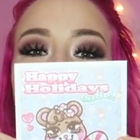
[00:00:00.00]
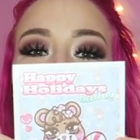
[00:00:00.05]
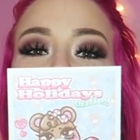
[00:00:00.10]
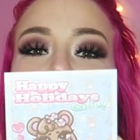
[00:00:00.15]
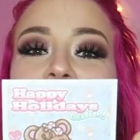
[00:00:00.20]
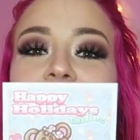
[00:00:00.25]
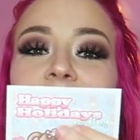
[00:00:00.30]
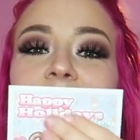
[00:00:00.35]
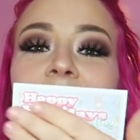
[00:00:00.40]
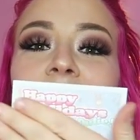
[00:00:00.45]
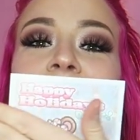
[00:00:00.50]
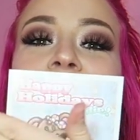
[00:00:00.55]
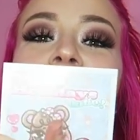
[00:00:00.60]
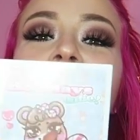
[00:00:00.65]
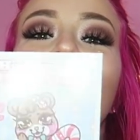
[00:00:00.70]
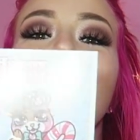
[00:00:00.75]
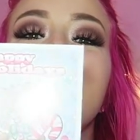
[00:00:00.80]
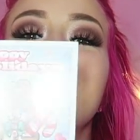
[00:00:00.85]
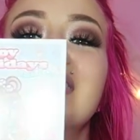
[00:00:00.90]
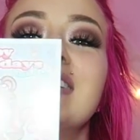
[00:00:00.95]

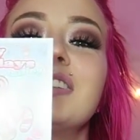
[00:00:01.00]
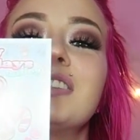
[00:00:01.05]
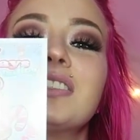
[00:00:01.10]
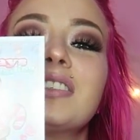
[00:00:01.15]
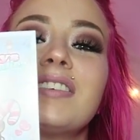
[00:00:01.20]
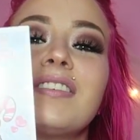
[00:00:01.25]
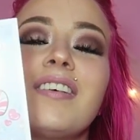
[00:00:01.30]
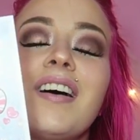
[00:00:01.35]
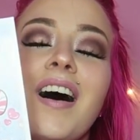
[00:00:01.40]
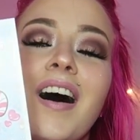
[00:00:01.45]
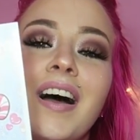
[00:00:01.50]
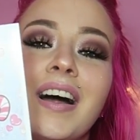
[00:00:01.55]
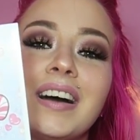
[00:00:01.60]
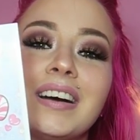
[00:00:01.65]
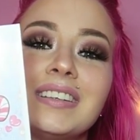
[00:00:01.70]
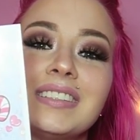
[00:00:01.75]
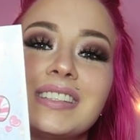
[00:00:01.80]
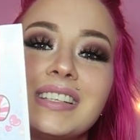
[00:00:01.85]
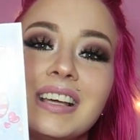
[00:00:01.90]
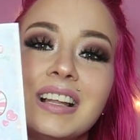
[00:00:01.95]
little digital
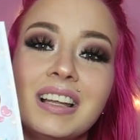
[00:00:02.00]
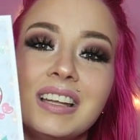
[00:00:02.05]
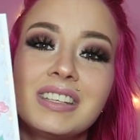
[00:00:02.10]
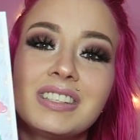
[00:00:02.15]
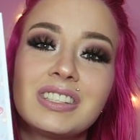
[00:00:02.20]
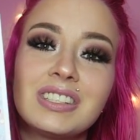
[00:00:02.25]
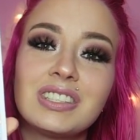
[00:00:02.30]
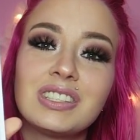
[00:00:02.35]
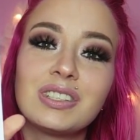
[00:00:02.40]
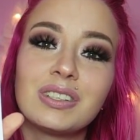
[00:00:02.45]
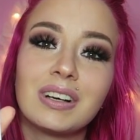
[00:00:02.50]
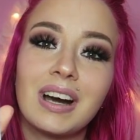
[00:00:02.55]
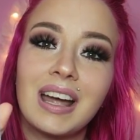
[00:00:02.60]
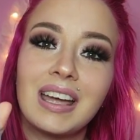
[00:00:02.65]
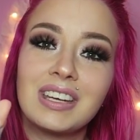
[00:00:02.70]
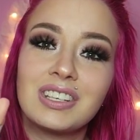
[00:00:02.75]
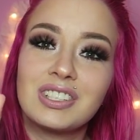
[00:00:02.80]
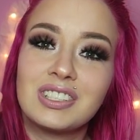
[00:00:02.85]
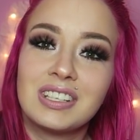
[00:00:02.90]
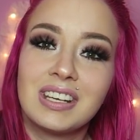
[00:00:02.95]
art
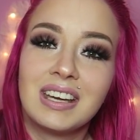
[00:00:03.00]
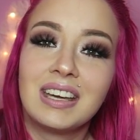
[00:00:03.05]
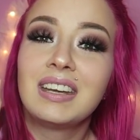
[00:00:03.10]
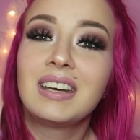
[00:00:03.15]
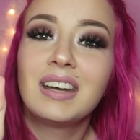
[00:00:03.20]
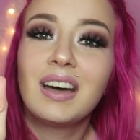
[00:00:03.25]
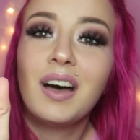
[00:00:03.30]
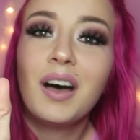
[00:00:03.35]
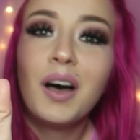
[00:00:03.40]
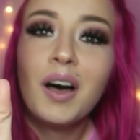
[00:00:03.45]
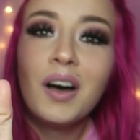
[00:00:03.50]
illustration